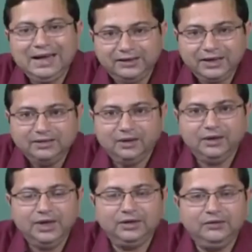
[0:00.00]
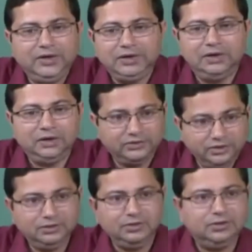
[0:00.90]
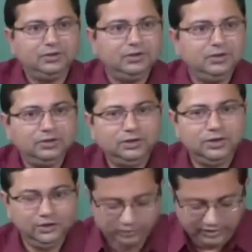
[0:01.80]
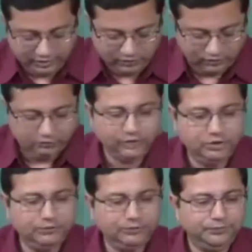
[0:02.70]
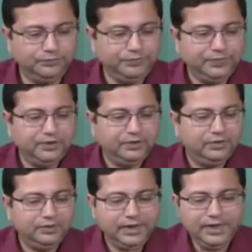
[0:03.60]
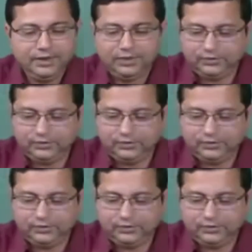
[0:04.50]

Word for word: the net rate of heat conduction into the control volume. Okay.